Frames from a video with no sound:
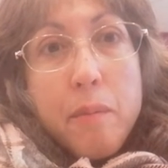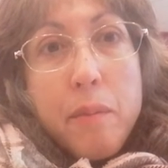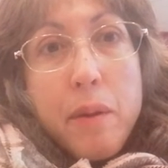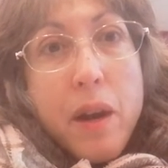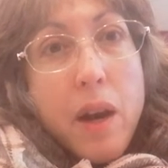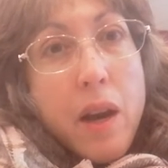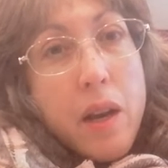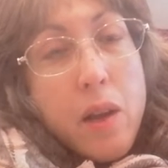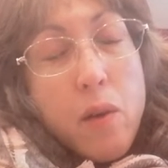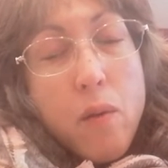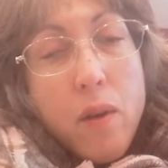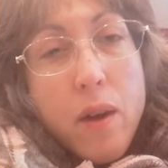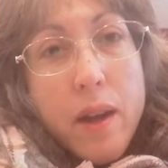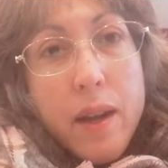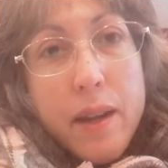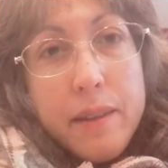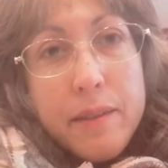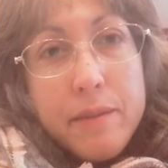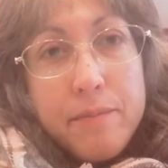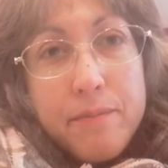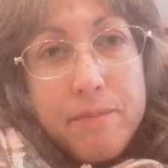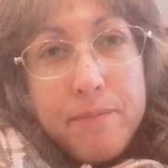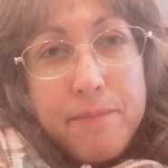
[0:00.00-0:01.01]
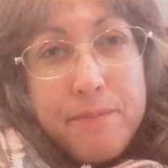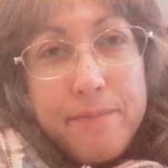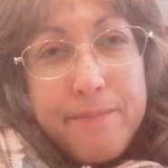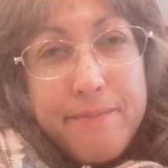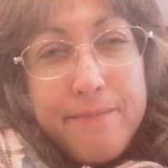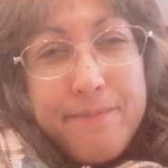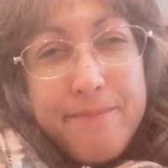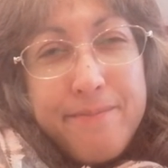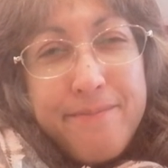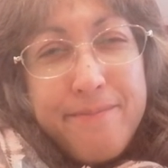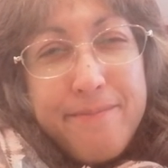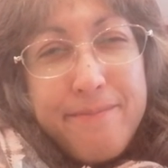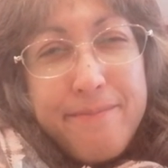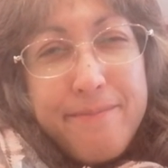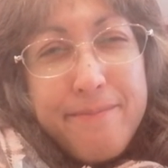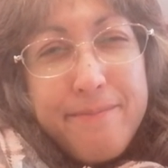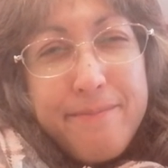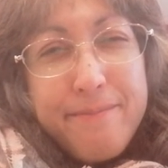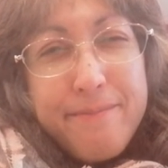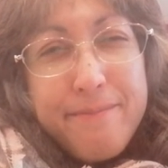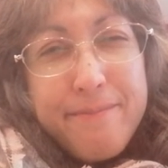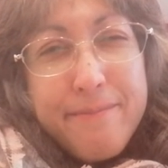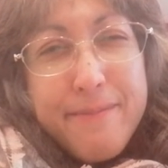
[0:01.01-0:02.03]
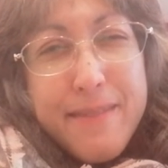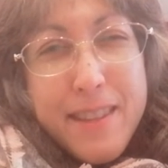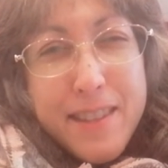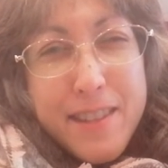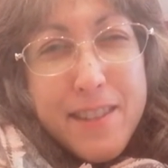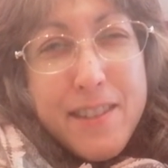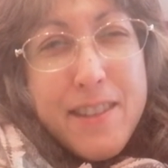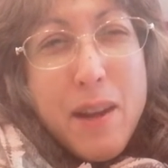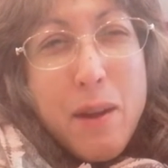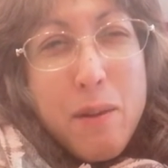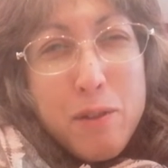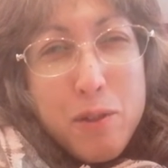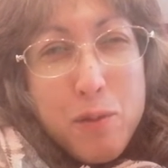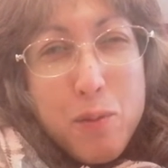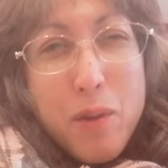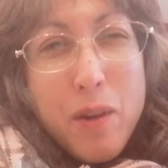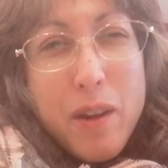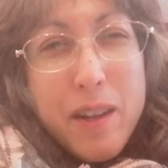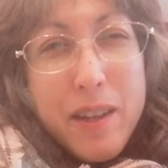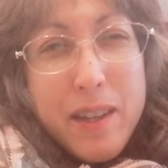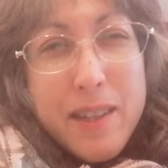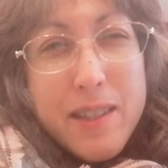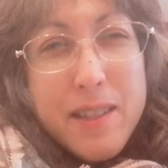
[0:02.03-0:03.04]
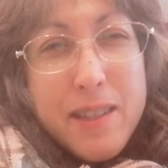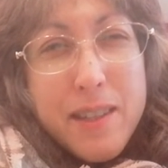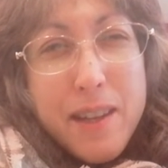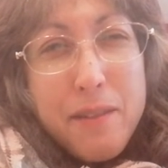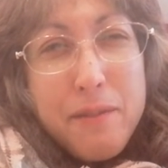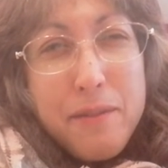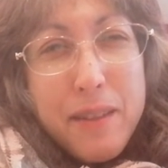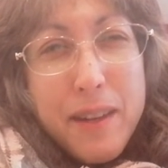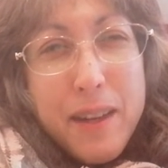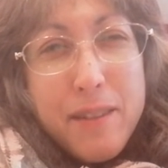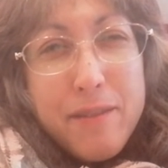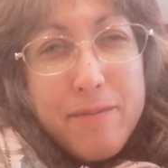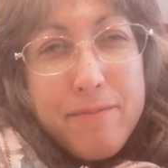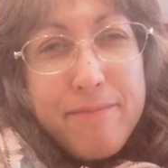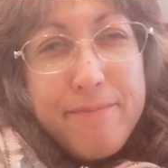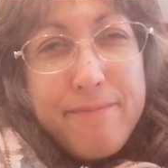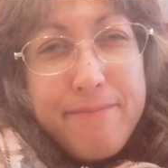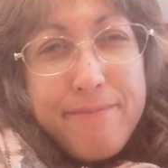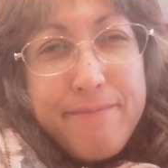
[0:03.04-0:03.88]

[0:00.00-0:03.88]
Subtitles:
But anyway, this is how it's working itself out.